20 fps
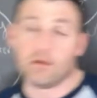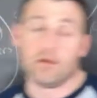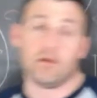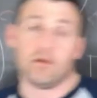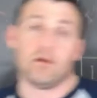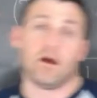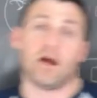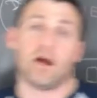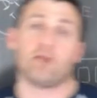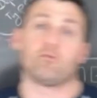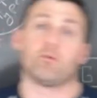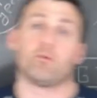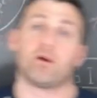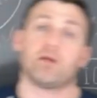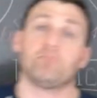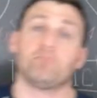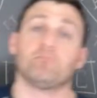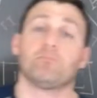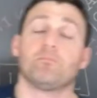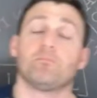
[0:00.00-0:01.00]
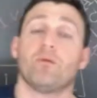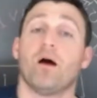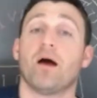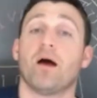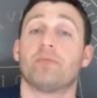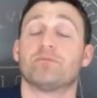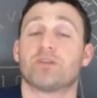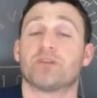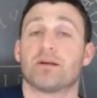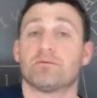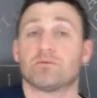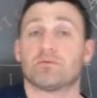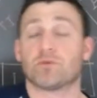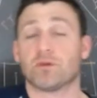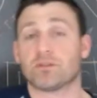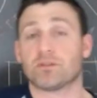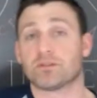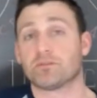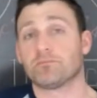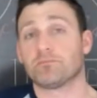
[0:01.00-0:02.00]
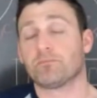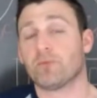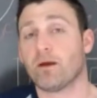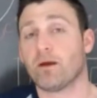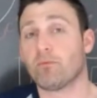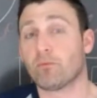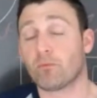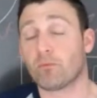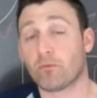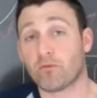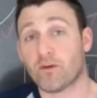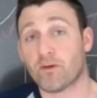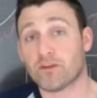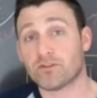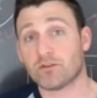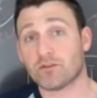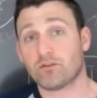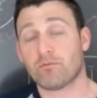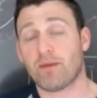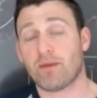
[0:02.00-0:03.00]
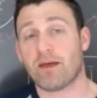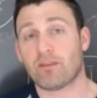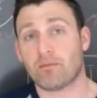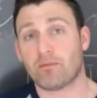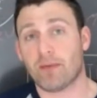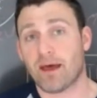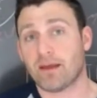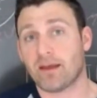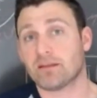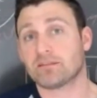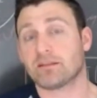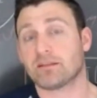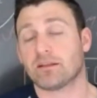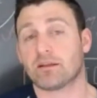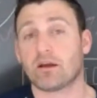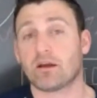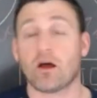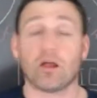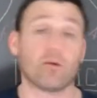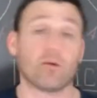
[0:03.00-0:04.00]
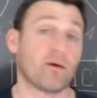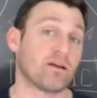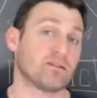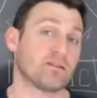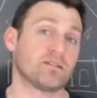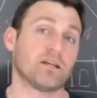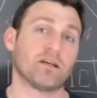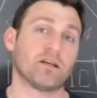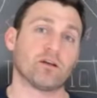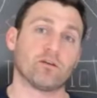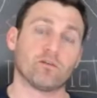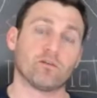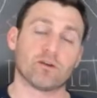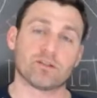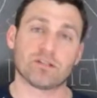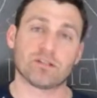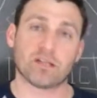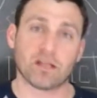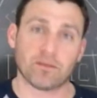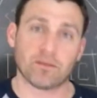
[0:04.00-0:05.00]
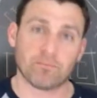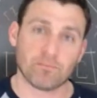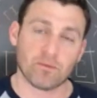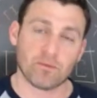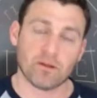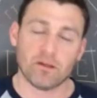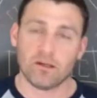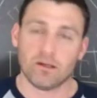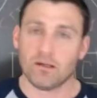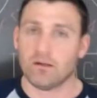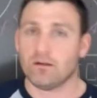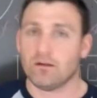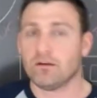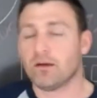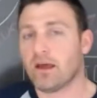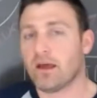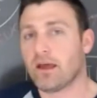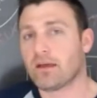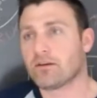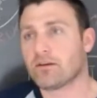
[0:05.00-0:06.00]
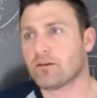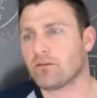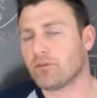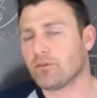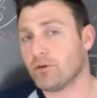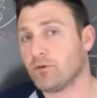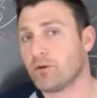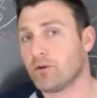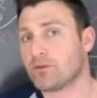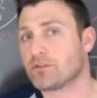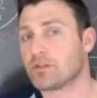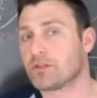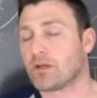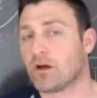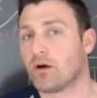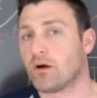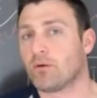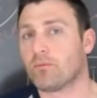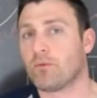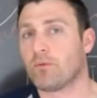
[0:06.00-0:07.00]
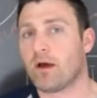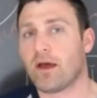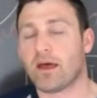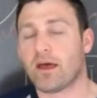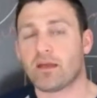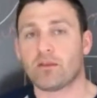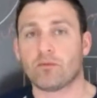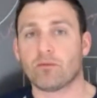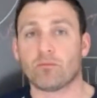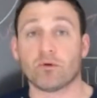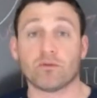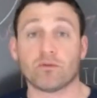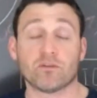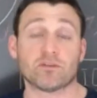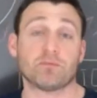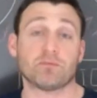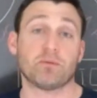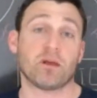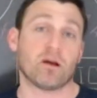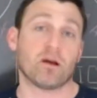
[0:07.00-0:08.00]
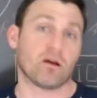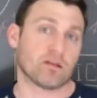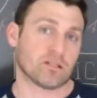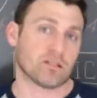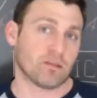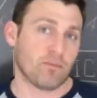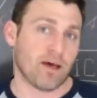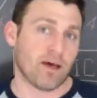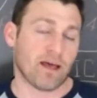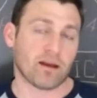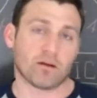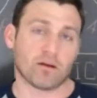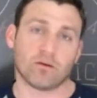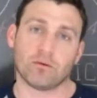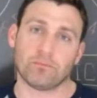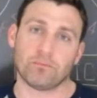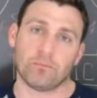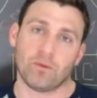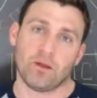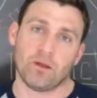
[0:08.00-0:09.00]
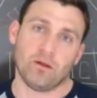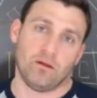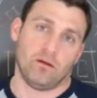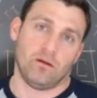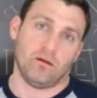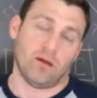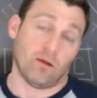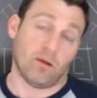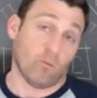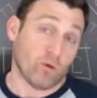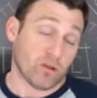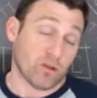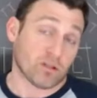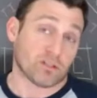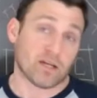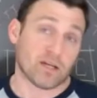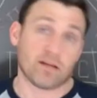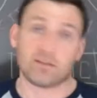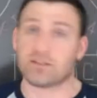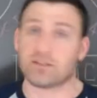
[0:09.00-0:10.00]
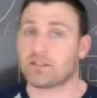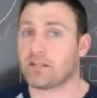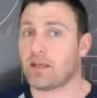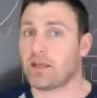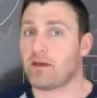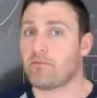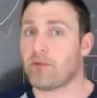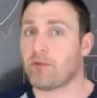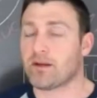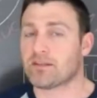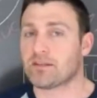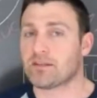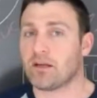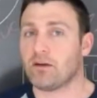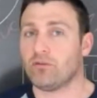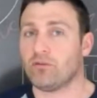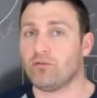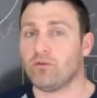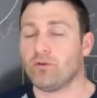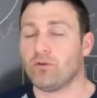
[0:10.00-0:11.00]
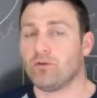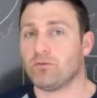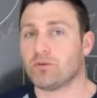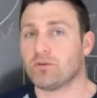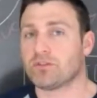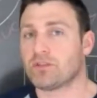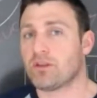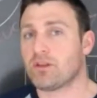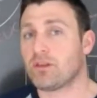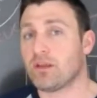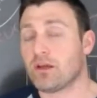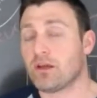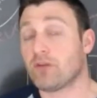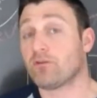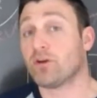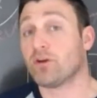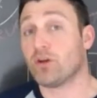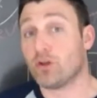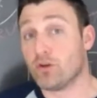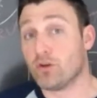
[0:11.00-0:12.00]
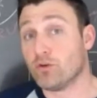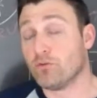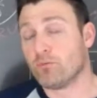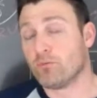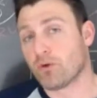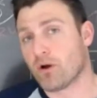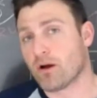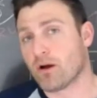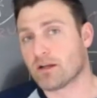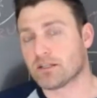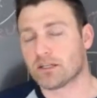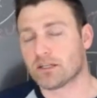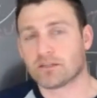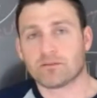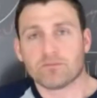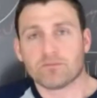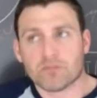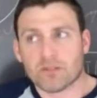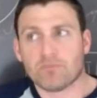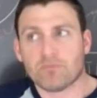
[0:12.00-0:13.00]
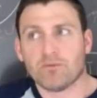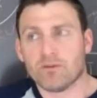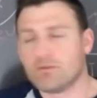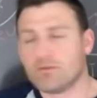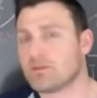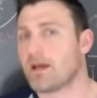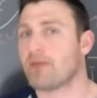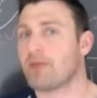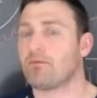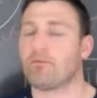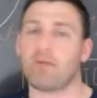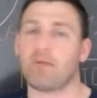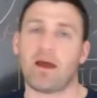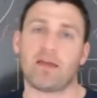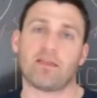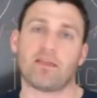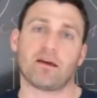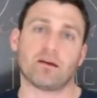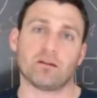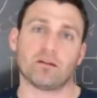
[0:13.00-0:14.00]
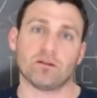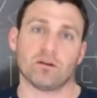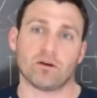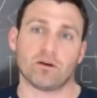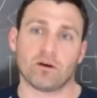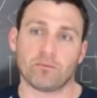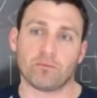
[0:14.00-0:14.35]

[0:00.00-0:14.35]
Hi everybody, I'm James Wilson. I'm a professor of mathematics at the Colorado State University. And a few years ago, I had the privilege of being on a sabbatical, and one of the challenges I gave myself was to think of a new project, some new type of math I could learn.